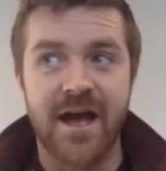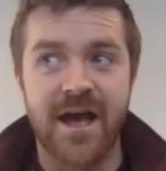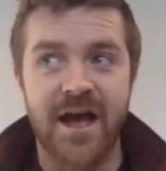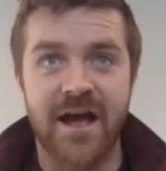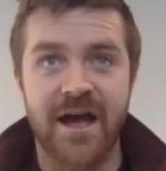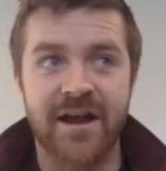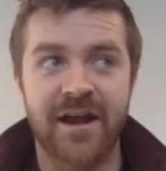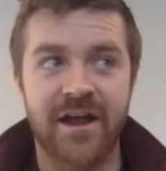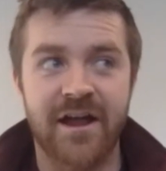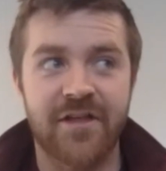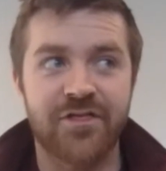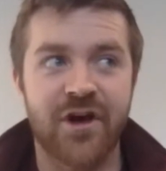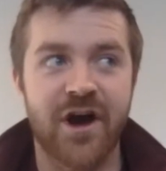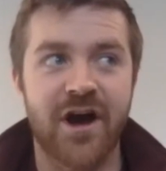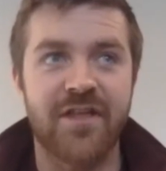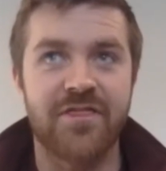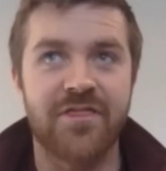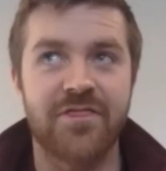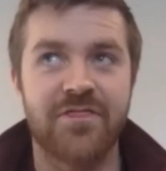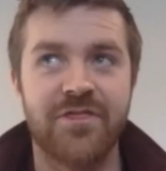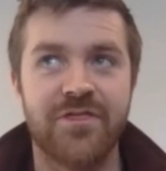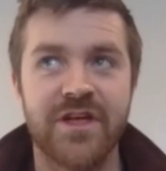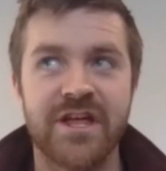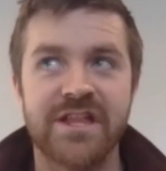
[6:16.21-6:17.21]
And I
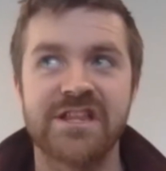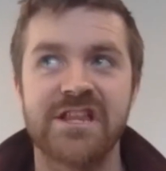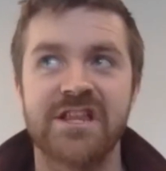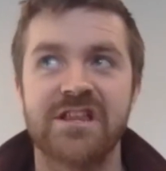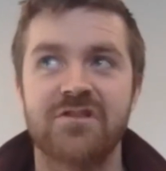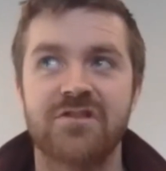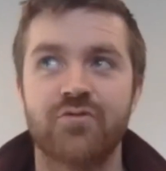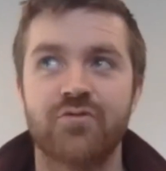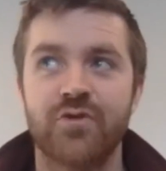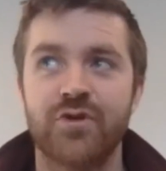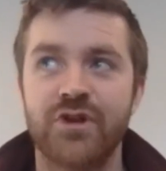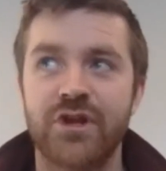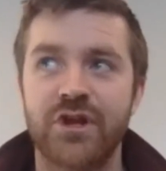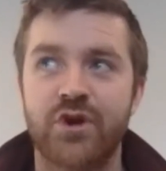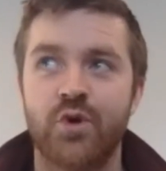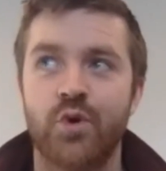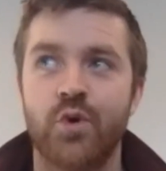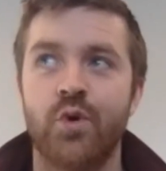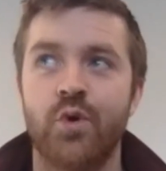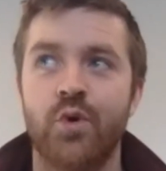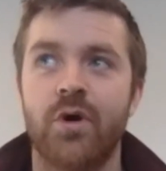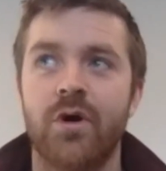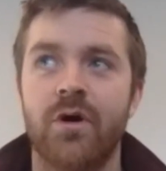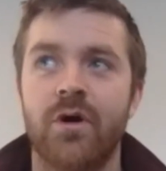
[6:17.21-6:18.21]
thought, this is really
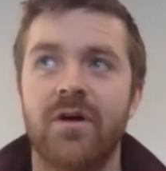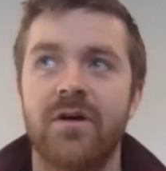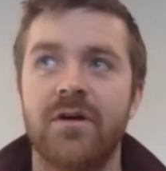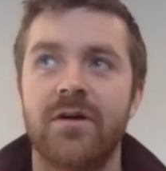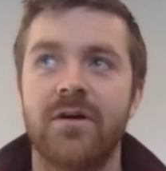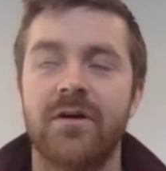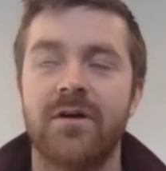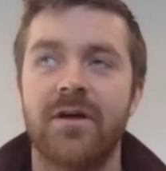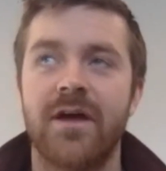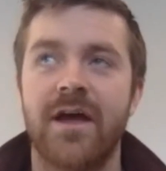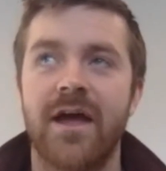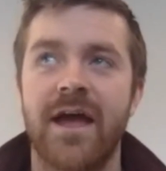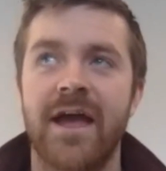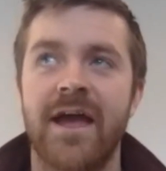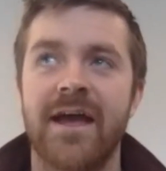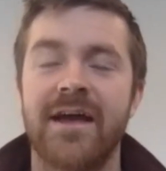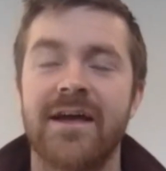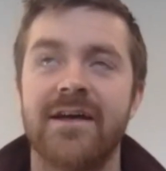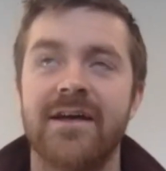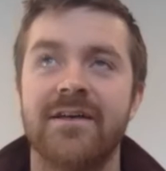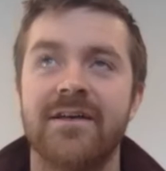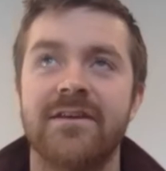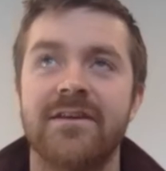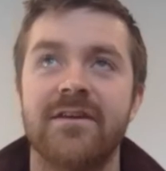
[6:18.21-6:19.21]
cool.
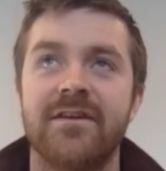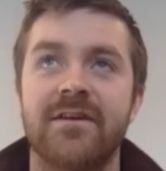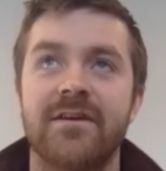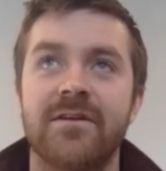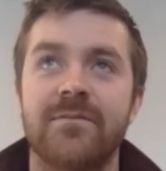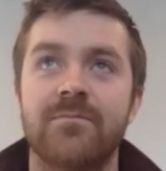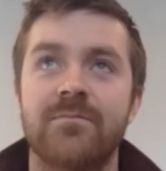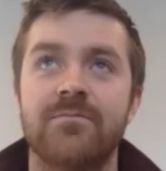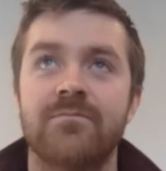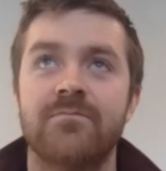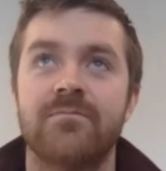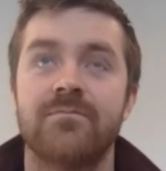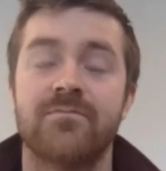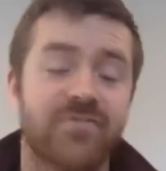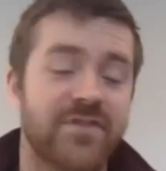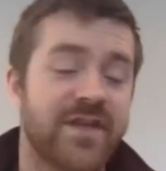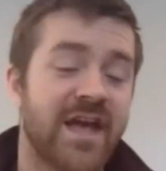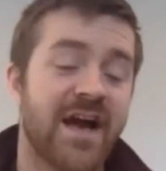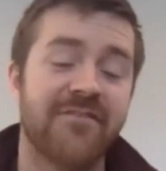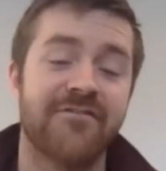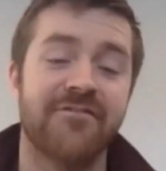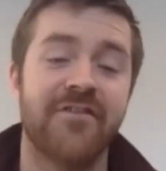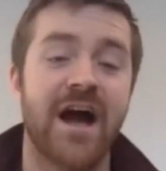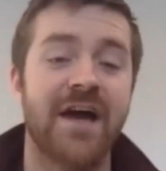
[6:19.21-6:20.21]
And
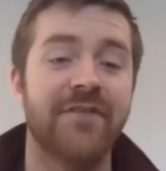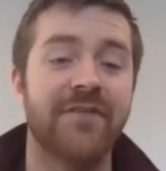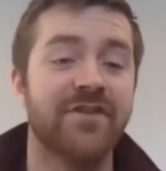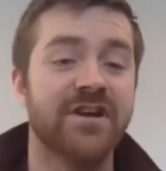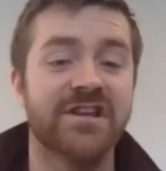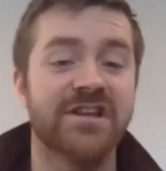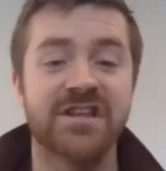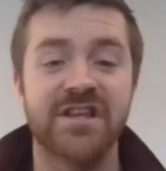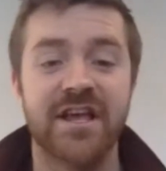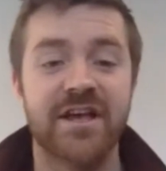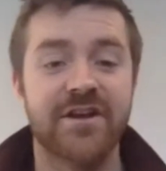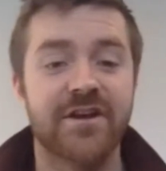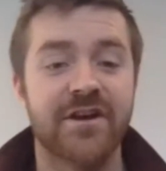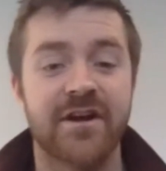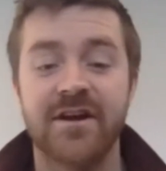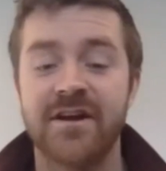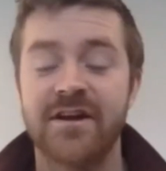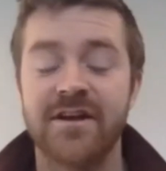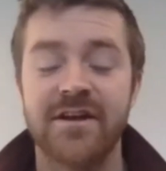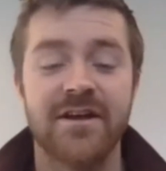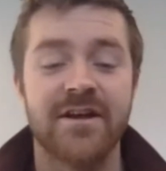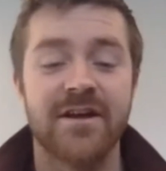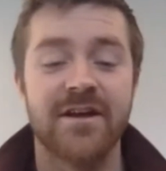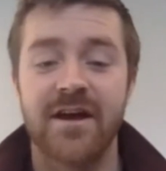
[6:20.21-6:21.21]
yeah, 5 years later,
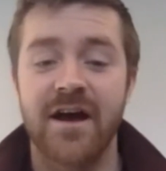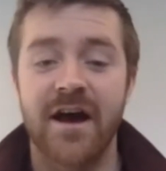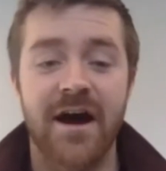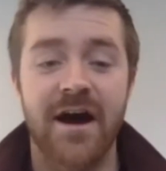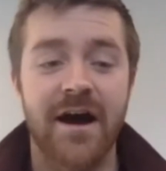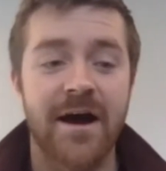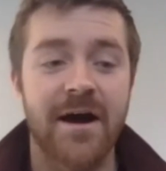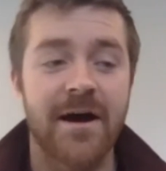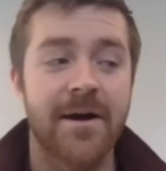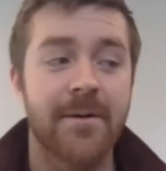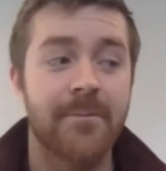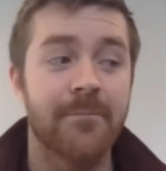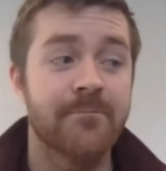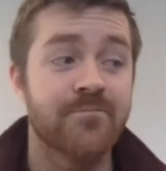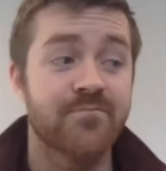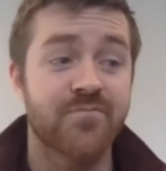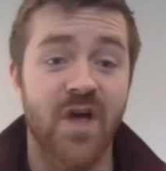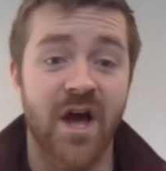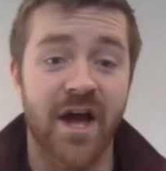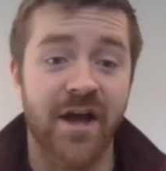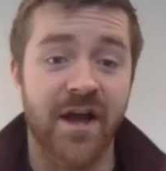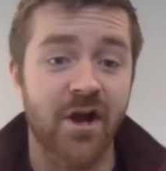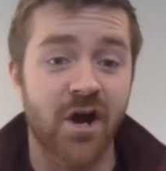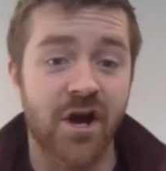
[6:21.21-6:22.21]

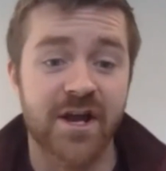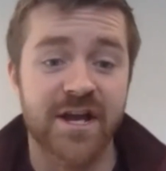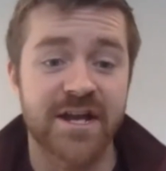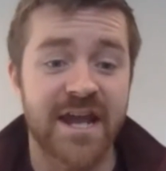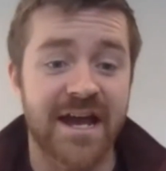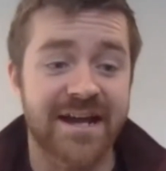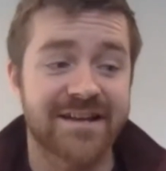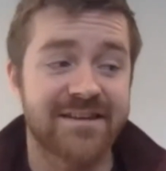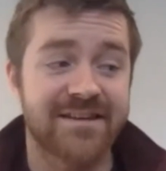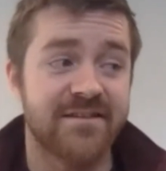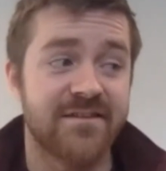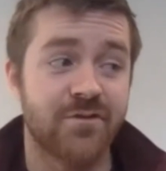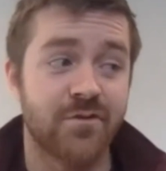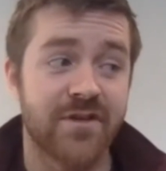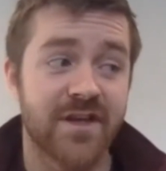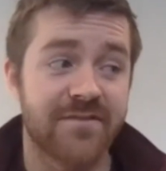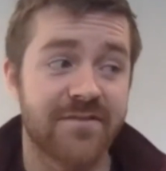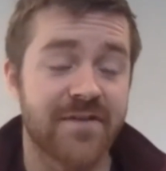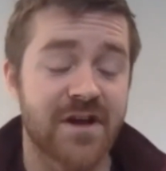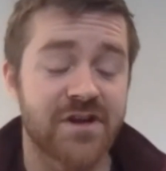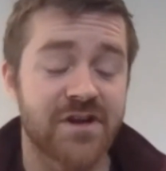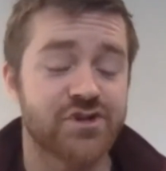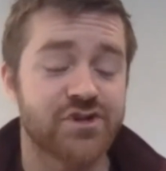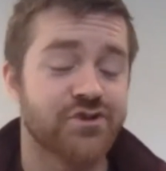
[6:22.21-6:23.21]
I got connected to the
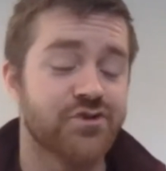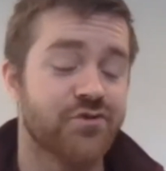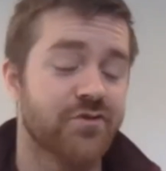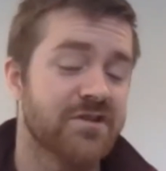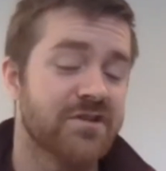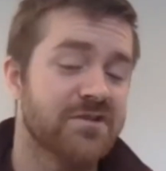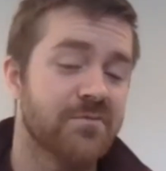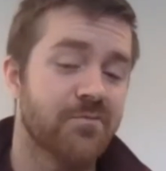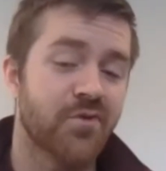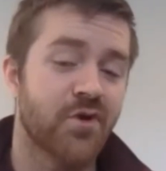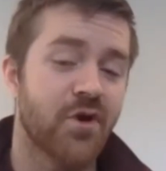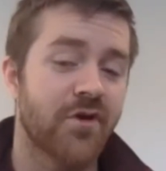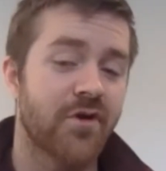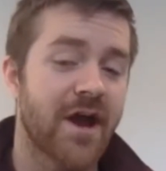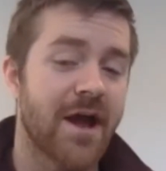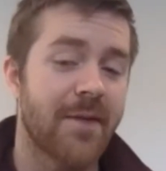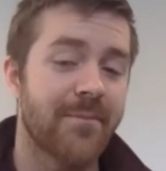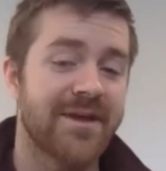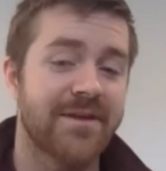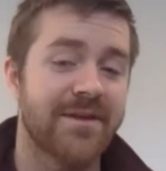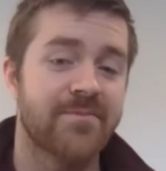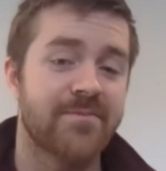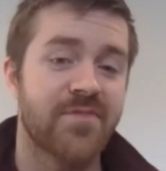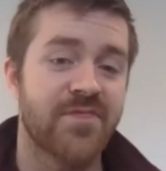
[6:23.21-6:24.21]
adventure tourism program,
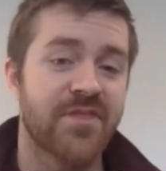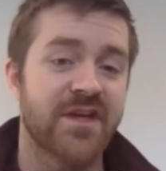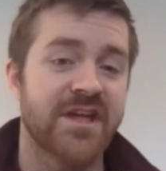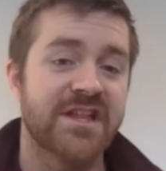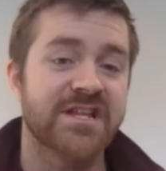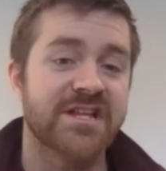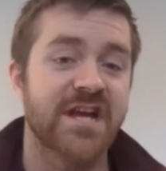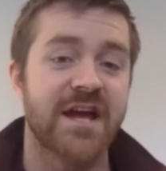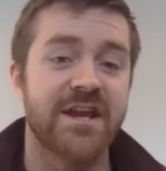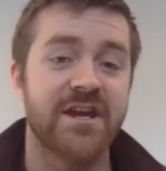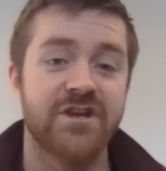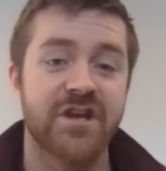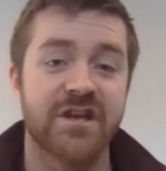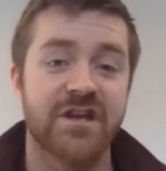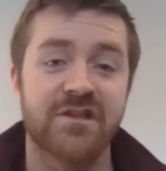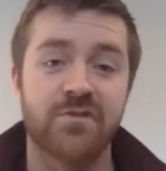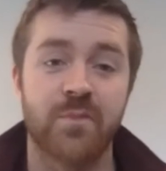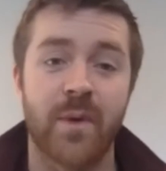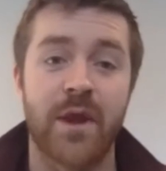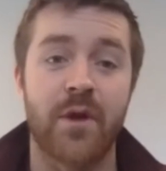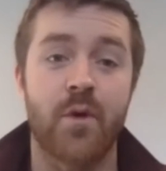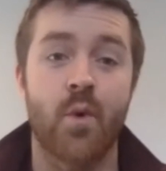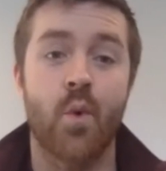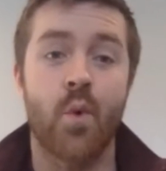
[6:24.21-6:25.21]
and things kind of just
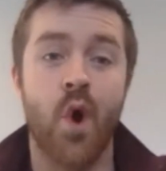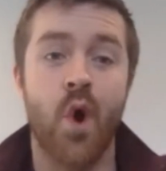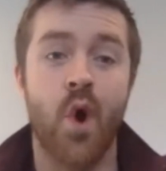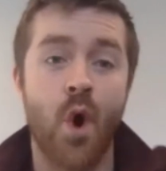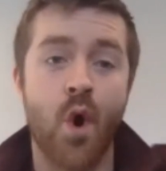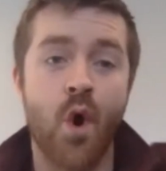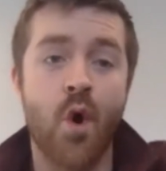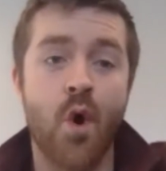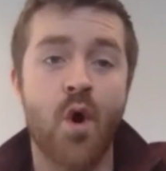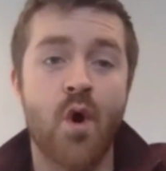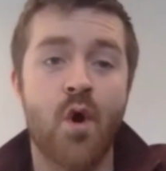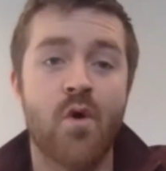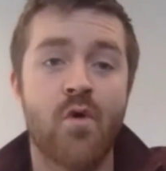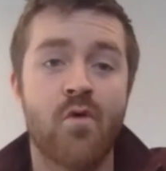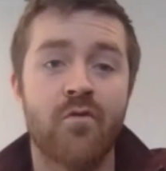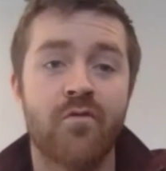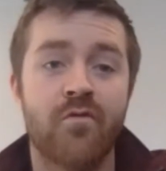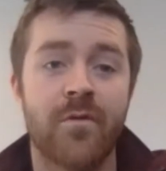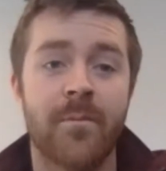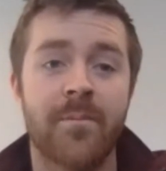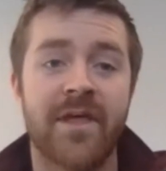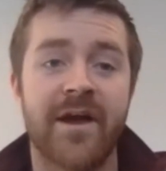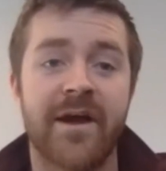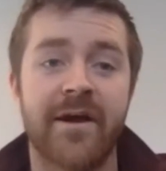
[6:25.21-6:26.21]
went
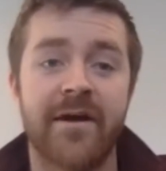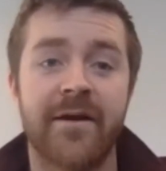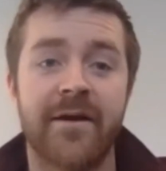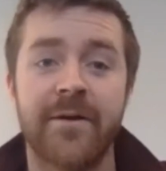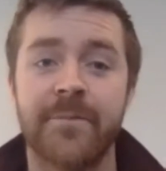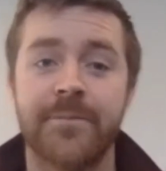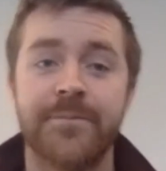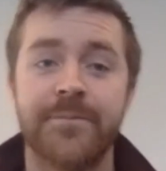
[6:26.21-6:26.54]
from there.